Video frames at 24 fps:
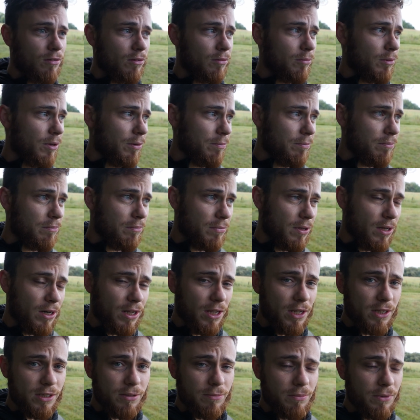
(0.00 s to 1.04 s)
I might be able
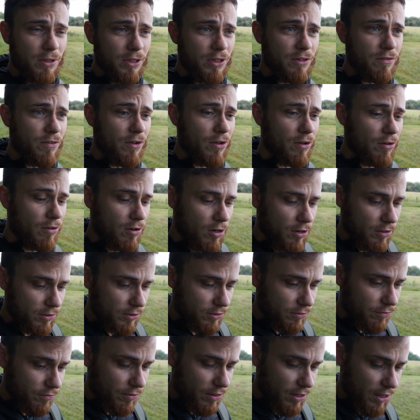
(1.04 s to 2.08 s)
to get some nice
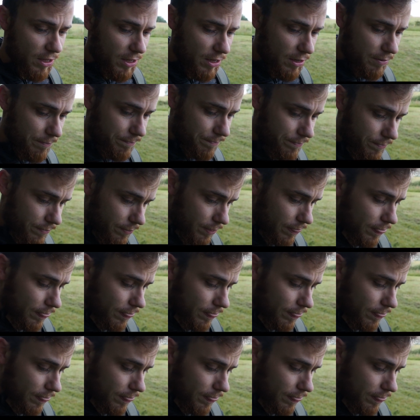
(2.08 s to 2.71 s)
photographs of the um,